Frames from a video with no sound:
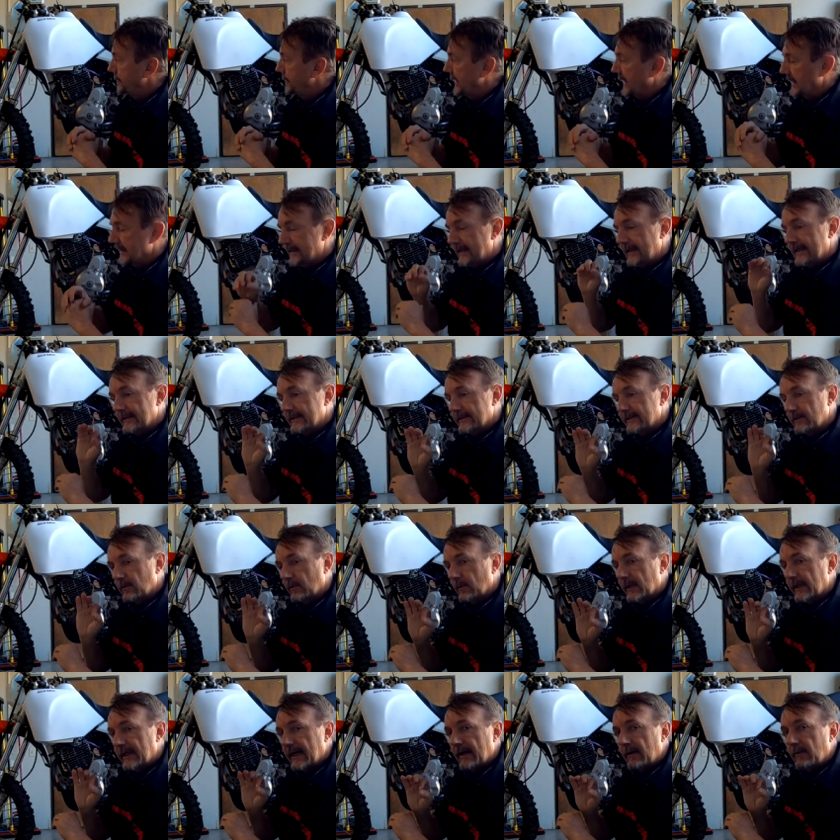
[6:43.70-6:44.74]
That tends to
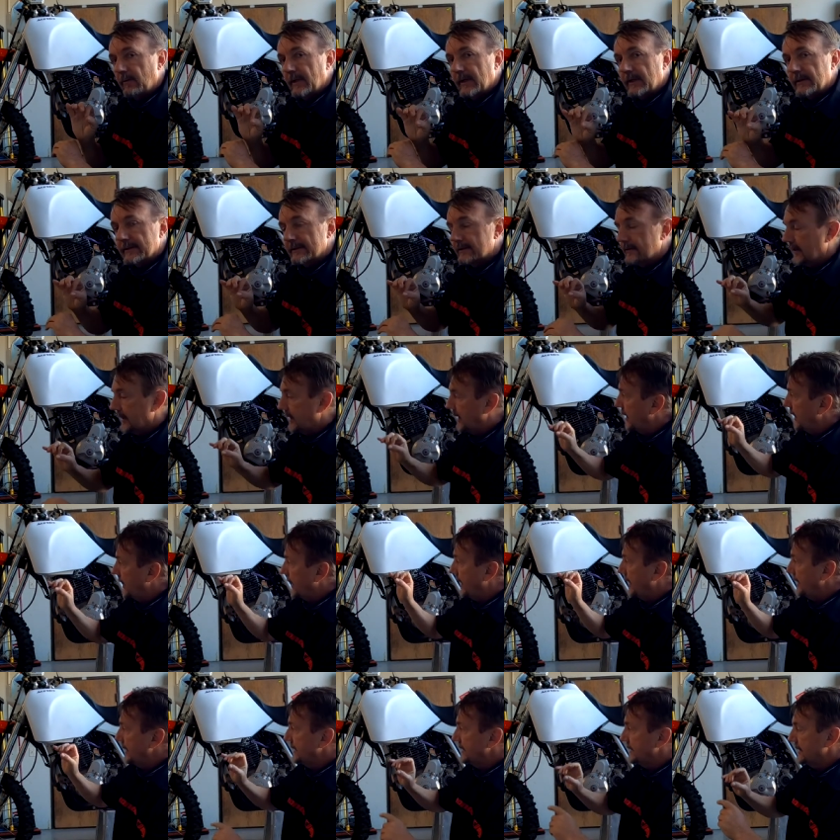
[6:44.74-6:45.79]
work out well. So
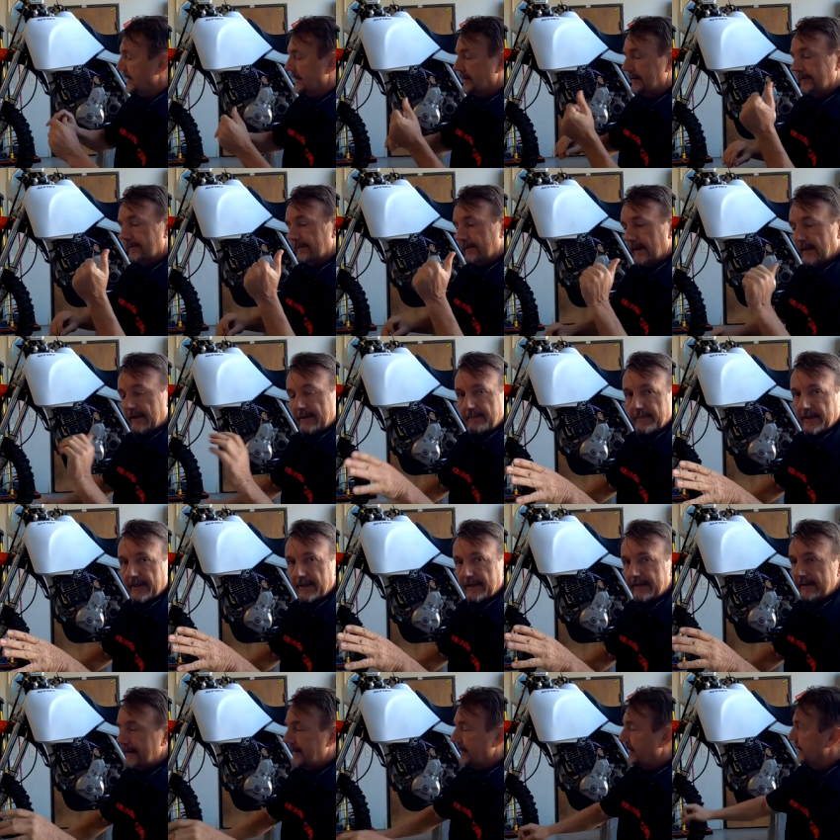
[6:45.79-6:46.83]
I'd say
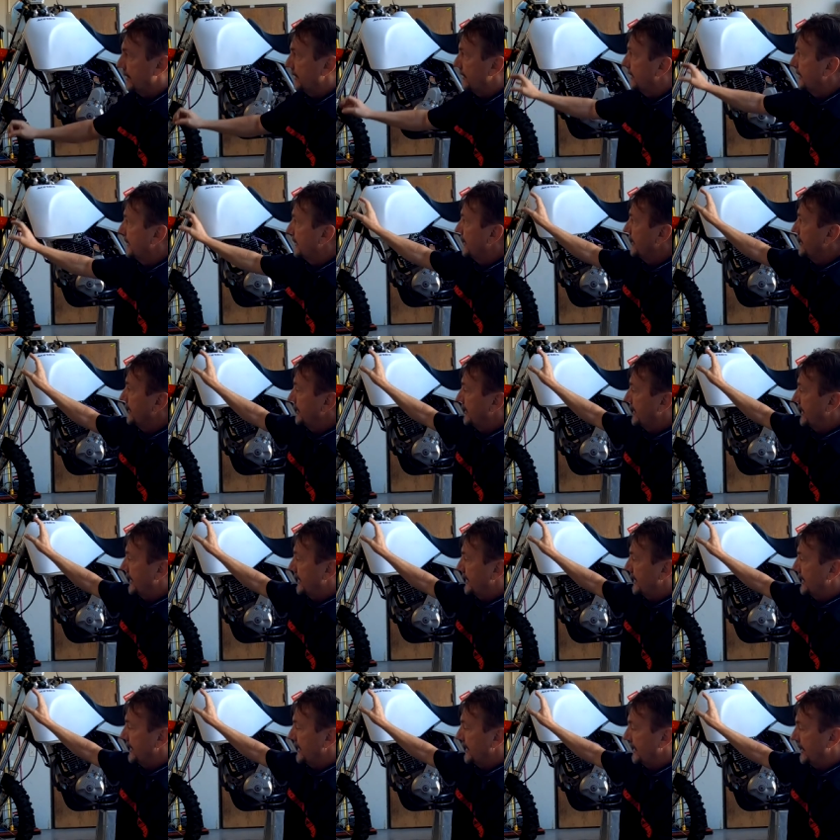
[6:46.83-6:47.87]
recommended there
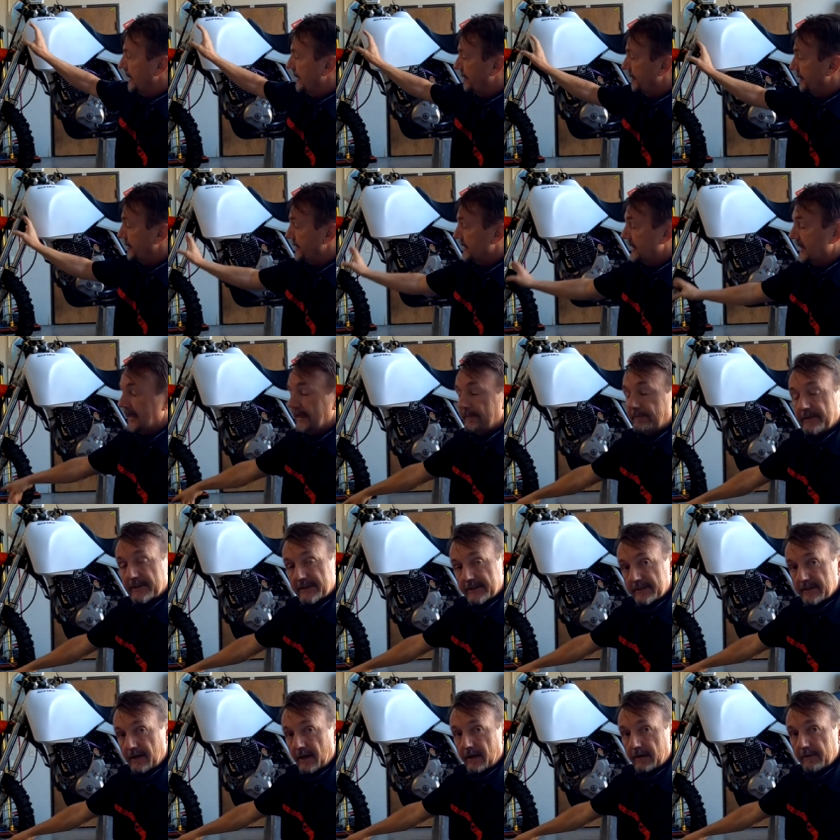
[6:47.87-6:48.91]
that keep the
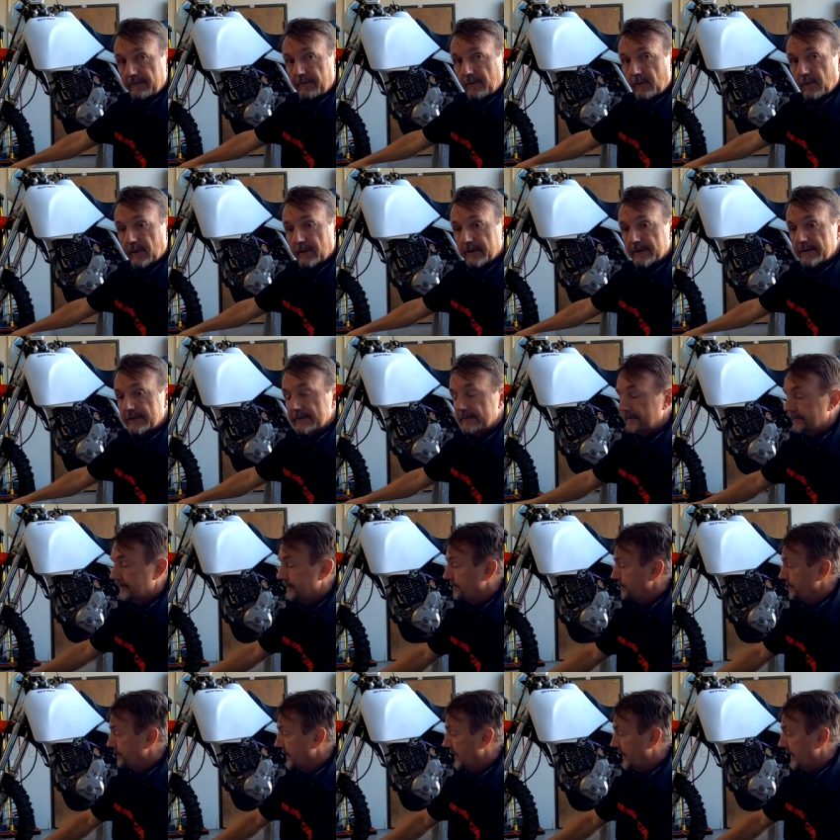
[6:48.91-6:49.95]
stock forks.
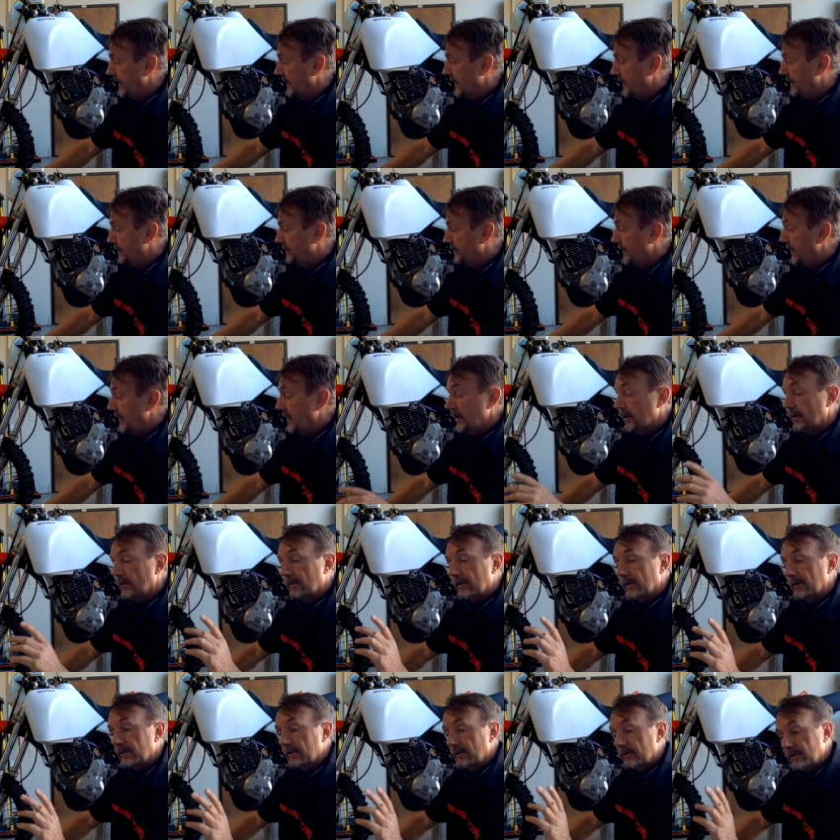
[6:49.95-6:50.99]
You
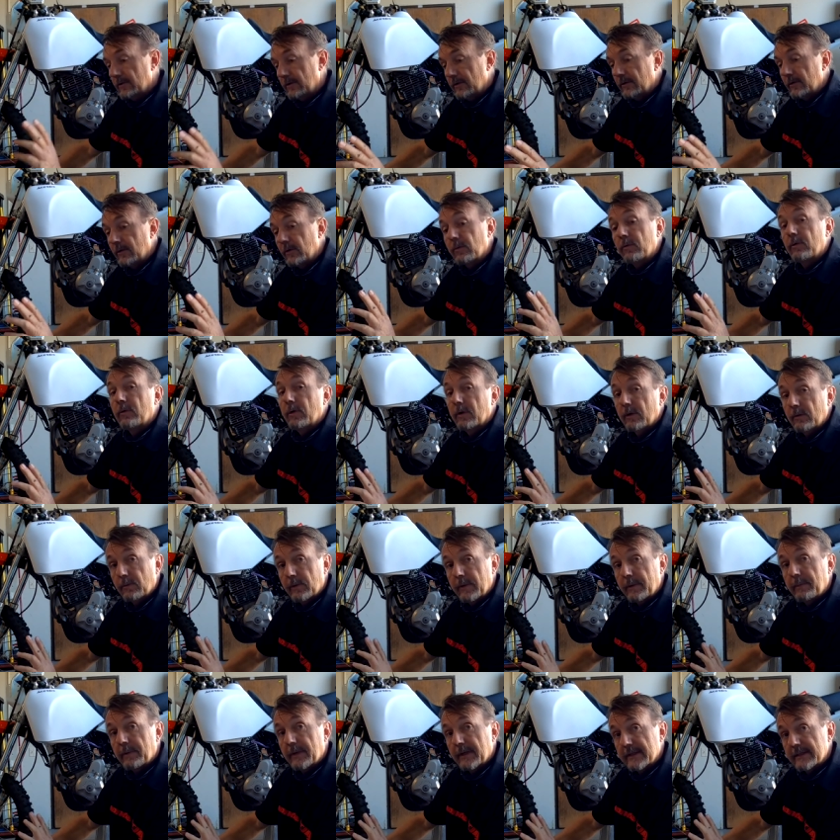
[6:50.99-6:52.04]
could
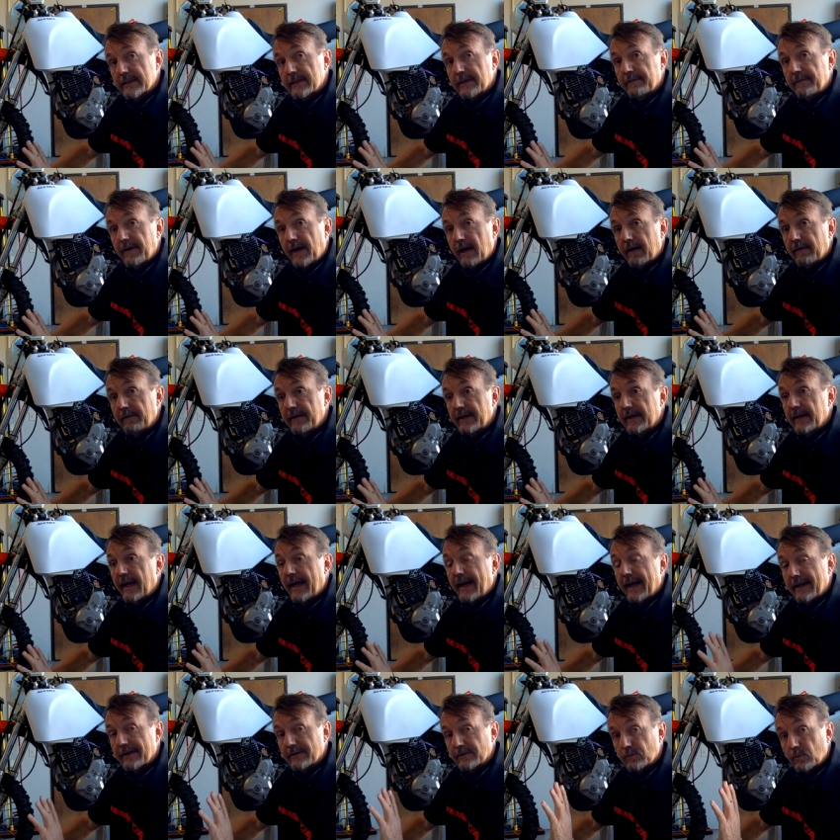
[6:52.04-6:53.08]
replace the valving
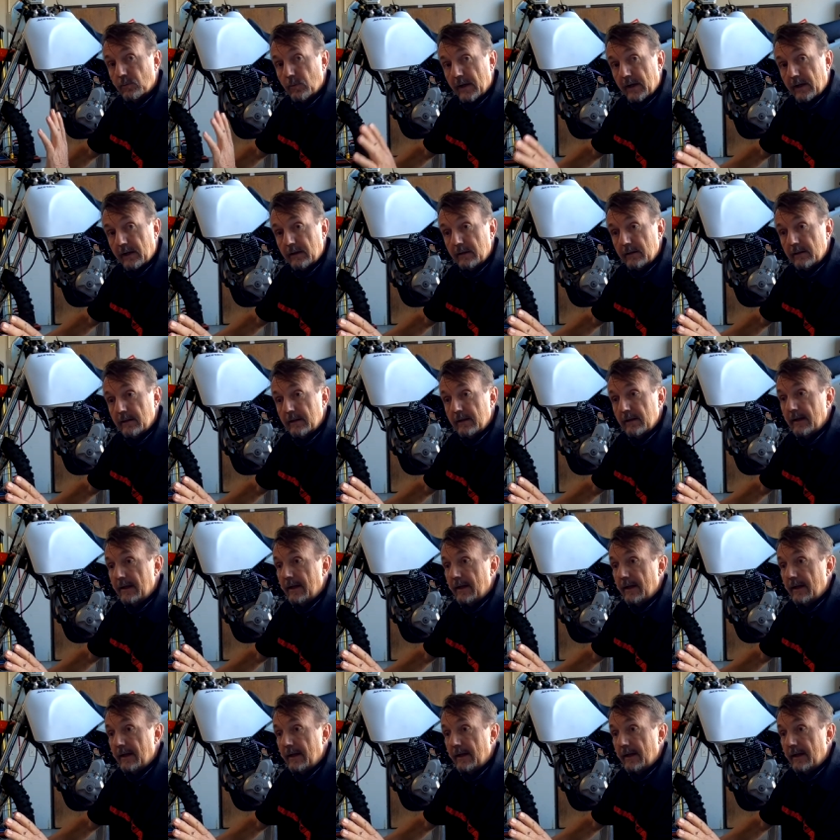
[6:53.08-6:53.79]
as well.